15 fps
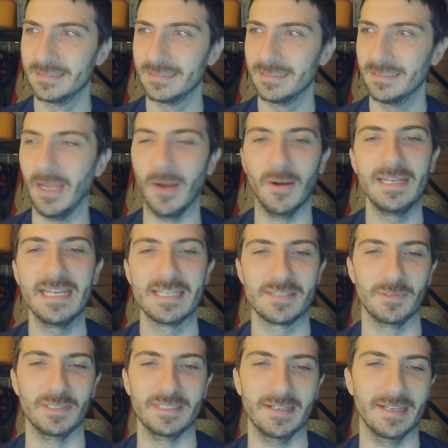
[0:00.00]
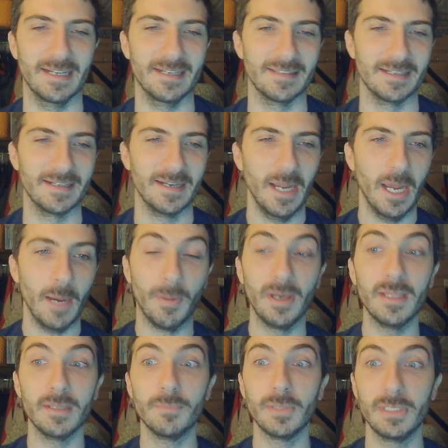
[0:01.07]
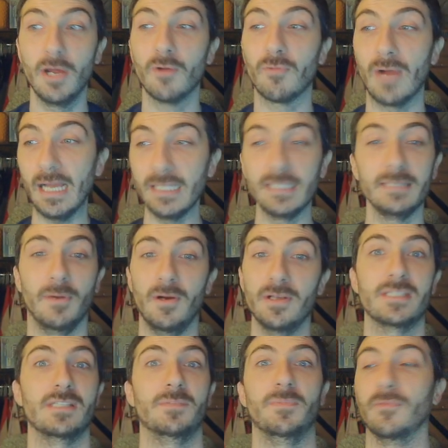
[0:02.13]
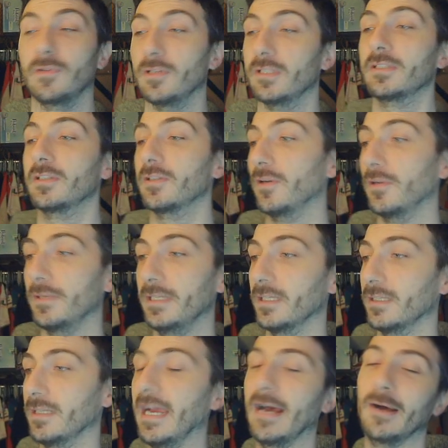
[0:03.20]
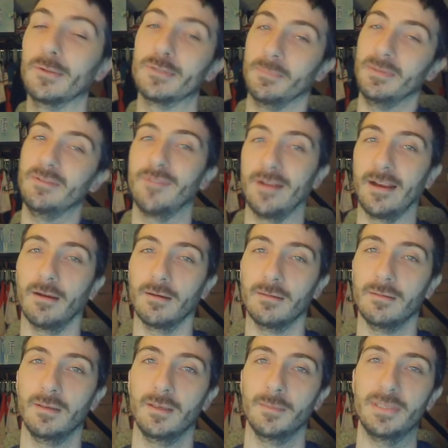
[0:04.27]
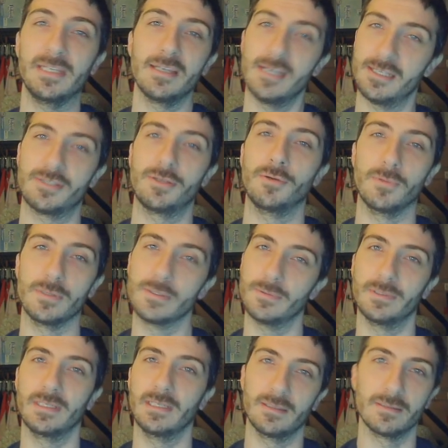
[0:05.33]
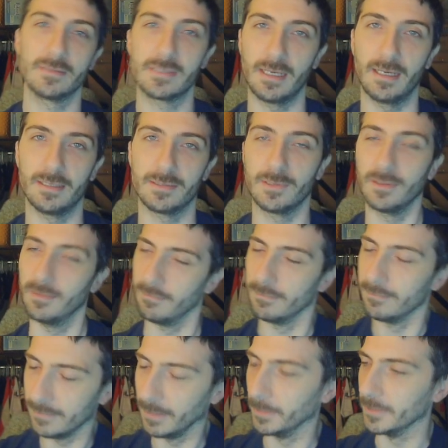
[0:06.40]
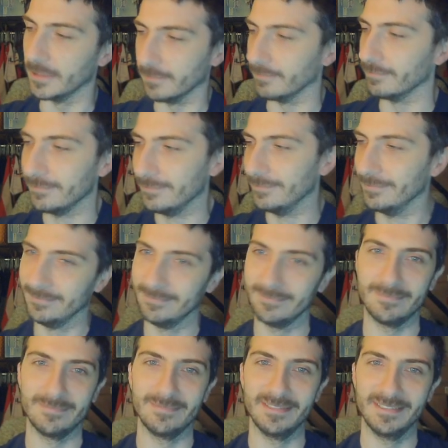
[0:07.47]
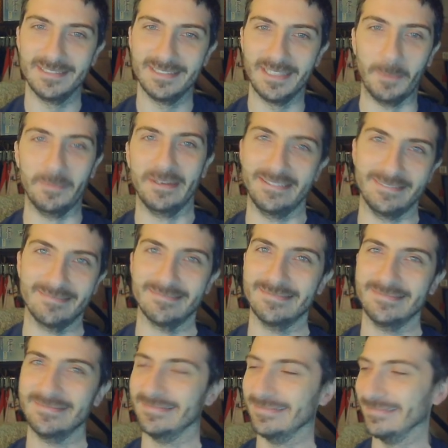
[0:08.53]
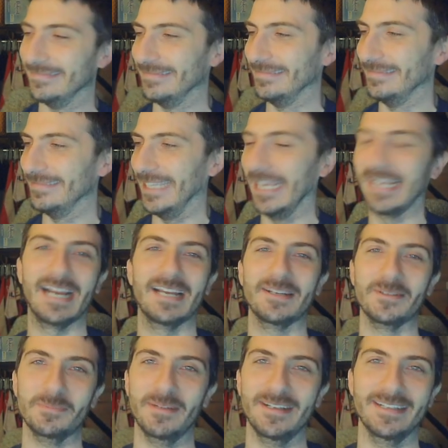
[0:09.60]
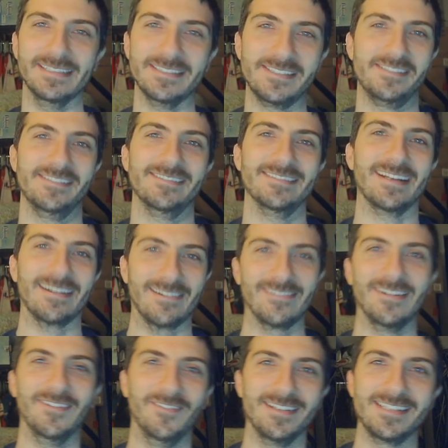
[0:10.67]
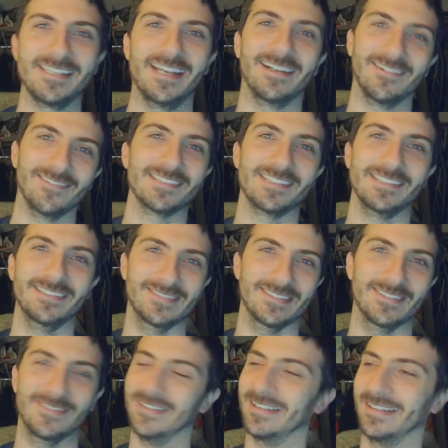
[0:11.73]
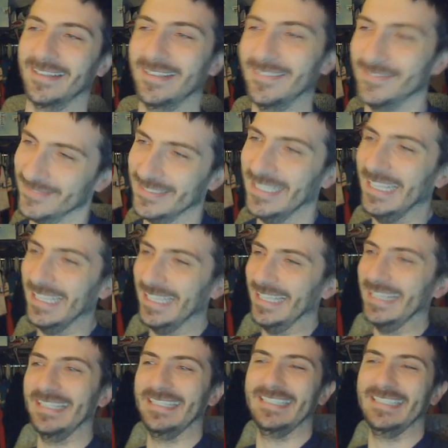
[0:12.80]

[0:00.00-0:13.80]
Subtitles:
No, he hasn't really done anything. But no, Riley Moss has been really good all year. Now, to be fair, PS2 is on the other side, so I mean, you ain't gotta do much. Like, go cover the second receiver. Don't fuck it up.